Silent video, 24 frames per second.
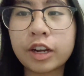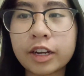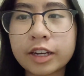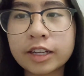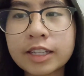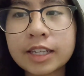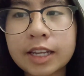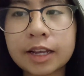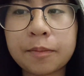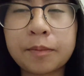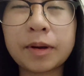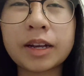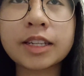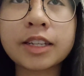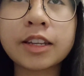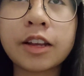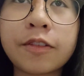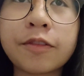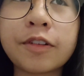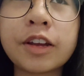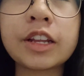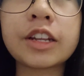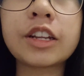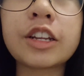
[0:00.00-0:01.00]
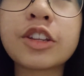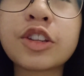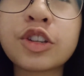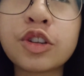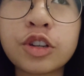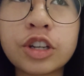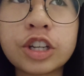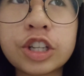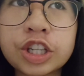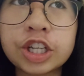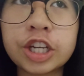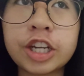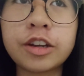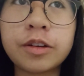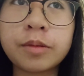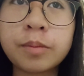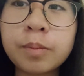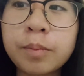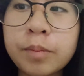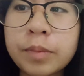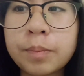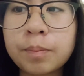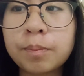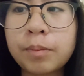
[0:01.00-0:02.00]
sink myself into the gym,
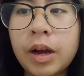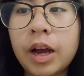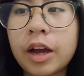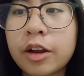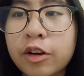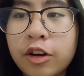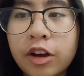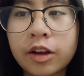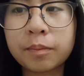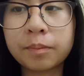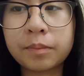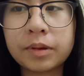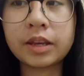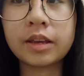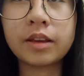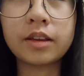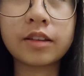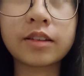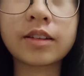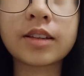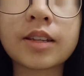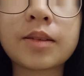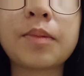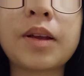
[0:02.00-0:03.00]
but I don't have PE this